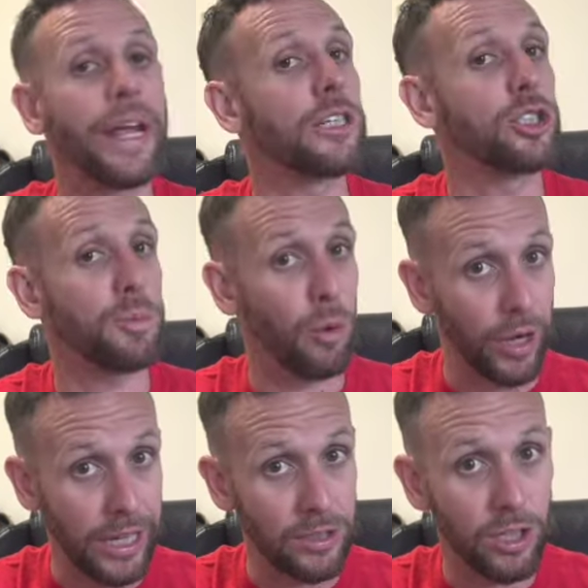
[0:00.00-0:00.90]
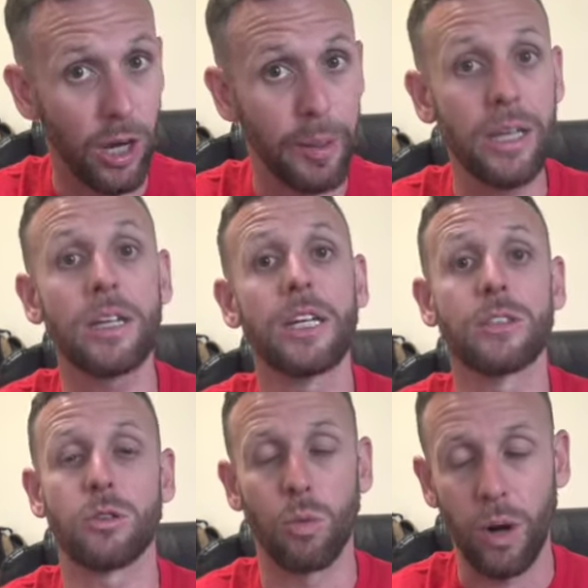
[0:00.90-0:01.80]
as spring is coming.
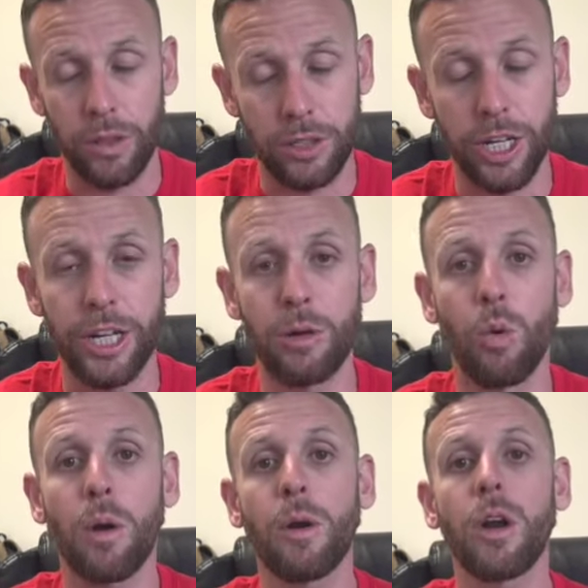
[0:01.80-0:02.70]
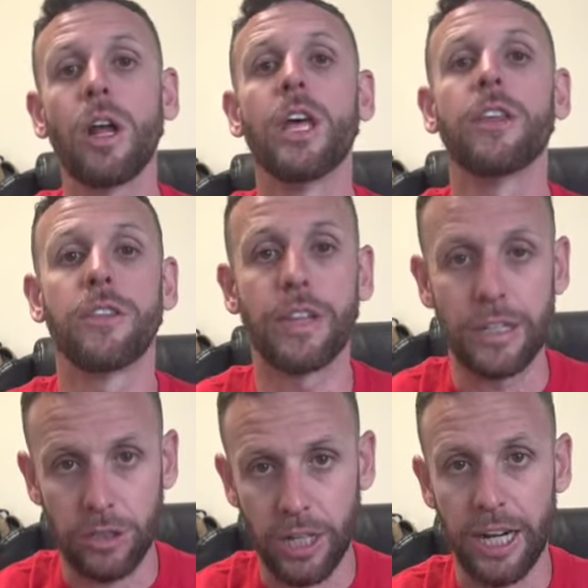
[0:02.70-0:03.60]
The weather's getting warmer.
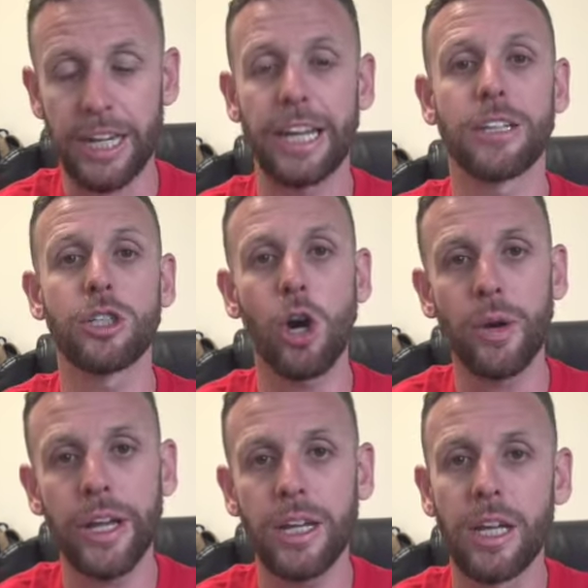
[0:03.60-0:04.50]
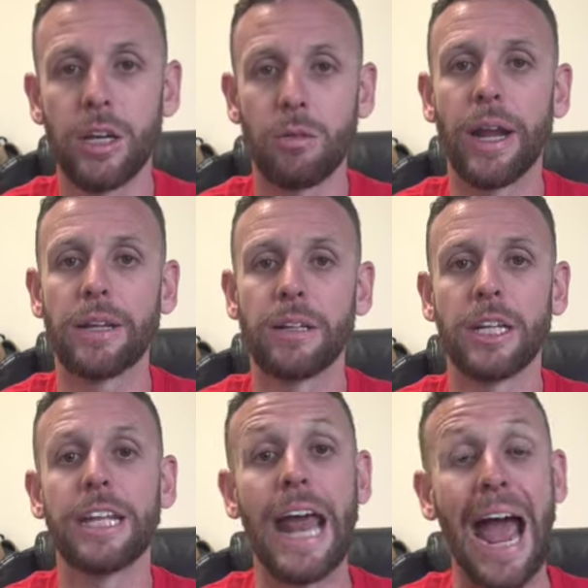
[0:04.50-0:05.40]
Things are kind of getting going, right?
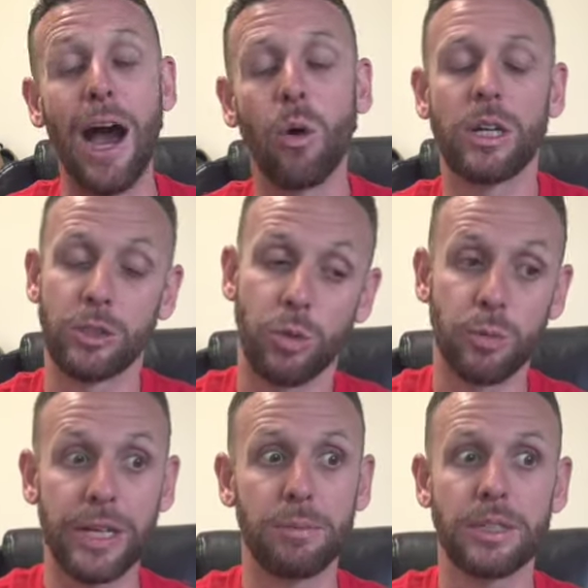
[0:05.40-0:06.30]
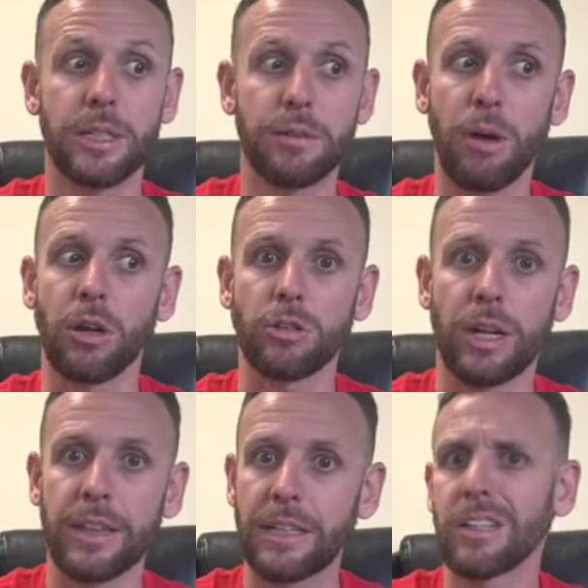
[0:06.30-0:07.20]
Now is when we get busy in March,
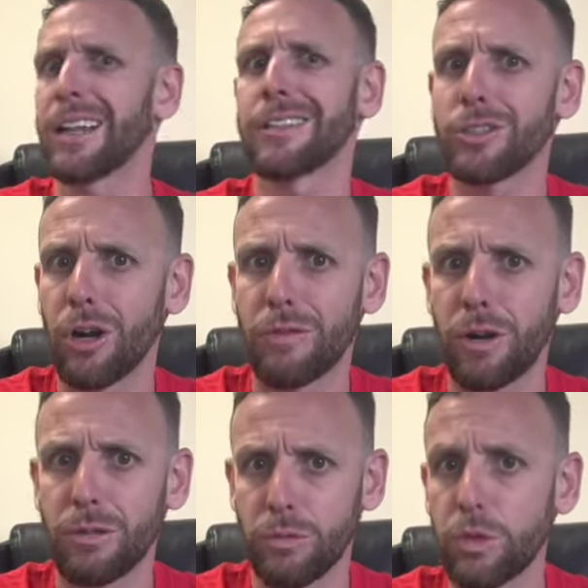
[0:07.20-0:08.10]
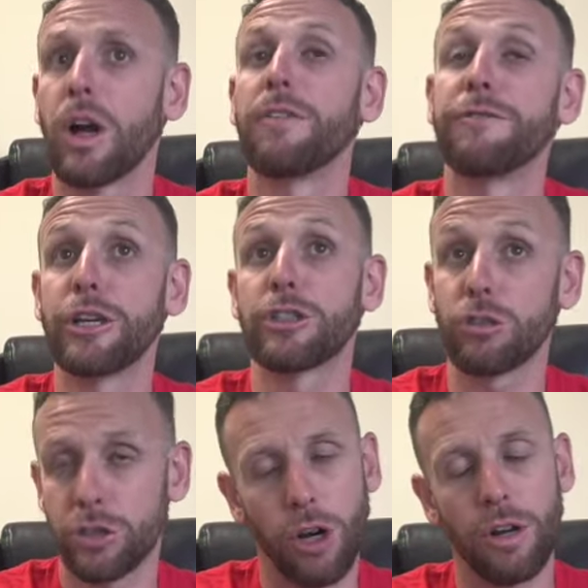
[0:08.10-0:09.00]
right? That's kind of the start of our official
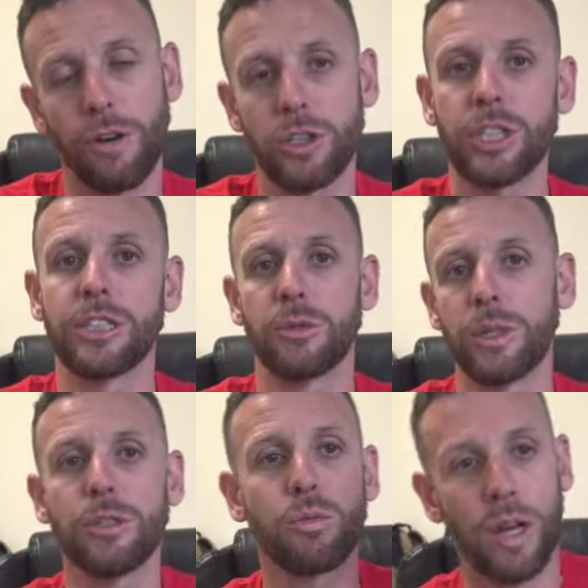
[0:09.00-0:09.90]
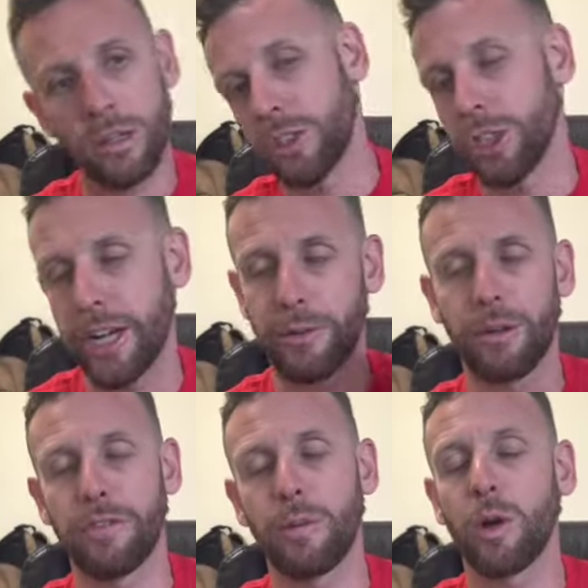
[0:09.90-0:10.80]
start of our season. We do rentals in January
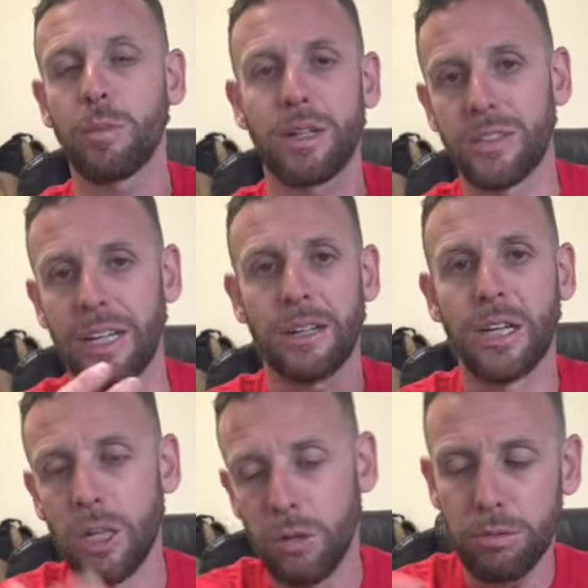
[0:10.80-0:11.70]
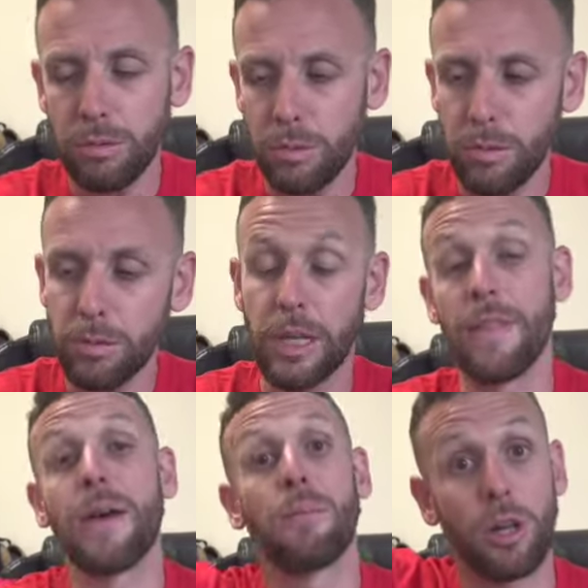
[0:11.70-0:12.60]
and February, but it's like, and
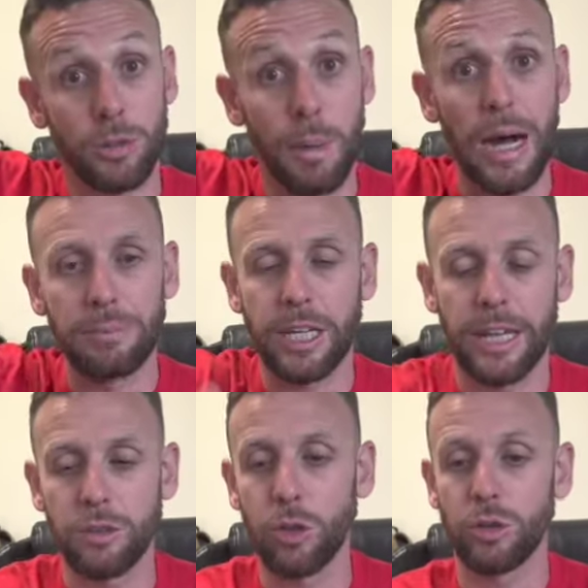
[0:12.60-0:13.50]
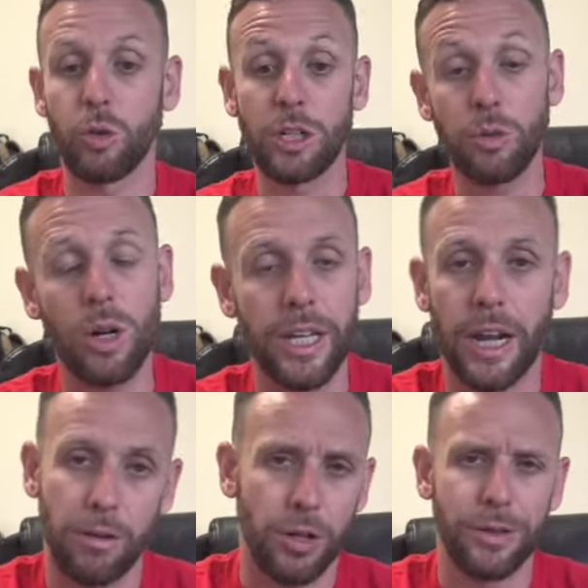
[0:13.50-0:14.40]
then March pops, okay? So 2020, I
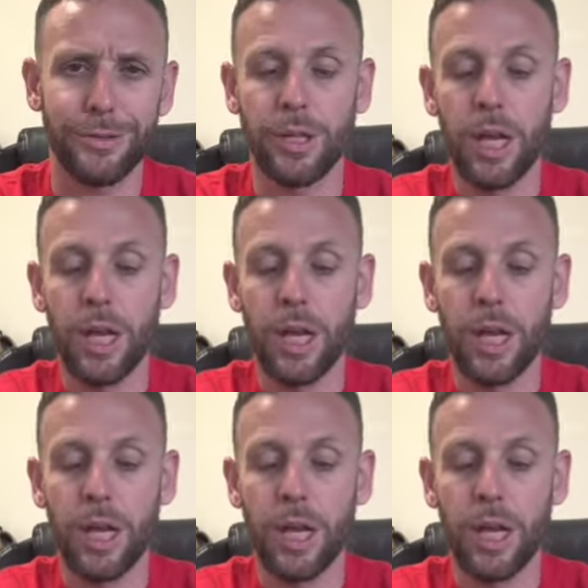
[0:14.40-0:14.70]
don't know this,